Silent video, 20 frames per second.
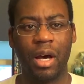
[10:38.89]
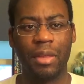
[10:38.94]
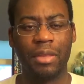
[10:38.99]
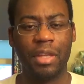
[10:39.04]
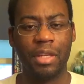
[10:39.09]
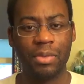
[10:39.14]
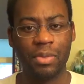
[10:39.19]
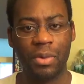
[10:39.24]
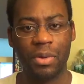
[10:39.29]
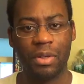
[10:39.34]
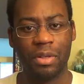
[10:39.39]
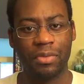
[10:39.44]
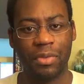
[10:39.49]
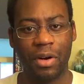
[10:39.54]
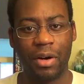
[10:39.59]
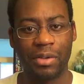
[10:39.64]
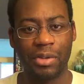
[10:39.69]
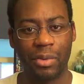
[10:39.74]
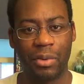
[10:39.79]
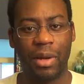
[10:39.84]
This one, as
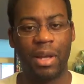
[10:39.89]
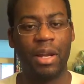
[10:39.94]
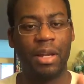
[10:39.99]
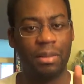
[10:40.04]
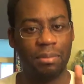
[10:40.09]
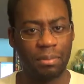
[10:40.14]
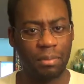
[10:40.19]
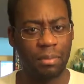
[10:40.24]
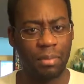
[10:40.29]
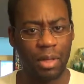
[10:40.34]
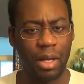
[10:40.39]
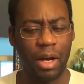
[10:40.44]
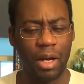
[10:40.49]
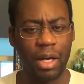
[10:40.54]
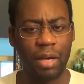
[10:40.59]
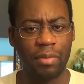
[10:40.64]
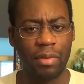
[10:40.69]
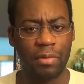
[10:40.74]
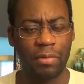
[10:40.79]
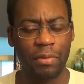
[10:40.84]
far as the rating, I'll
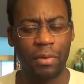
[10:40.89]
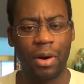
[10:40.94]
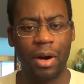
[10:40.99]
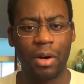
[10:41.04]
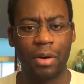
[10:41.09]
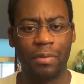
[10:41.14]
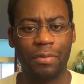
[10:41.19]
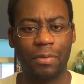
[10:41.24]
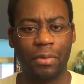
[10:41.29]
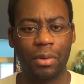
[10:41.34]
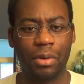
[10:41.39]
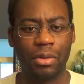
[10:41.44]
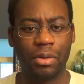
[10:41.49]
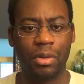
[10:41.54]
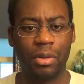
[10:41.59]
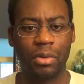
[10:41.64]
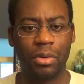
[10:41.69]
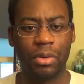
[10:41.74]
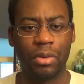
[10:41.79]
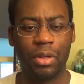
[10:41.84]
give it a 4 out of 4
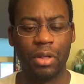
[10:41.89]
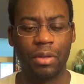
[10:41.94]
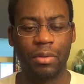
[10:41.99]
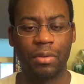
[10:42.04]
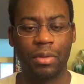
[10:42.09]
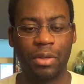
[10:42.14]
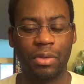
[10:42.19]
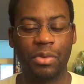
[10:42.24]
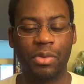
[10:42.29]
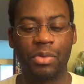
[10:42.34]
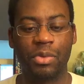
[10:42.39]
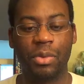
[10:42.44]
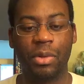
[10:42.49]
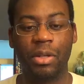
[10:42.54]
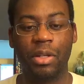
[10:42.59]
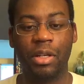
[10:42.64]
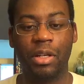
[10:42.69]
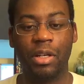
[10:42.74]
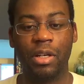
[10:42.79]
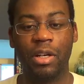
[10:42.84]
too. This was
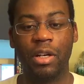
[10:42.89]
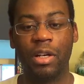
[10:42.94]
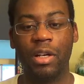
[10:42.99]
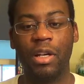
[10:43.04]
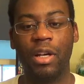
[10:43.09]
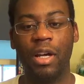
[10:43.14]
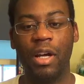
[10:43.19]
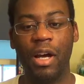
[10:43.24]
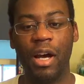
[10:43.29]
really good.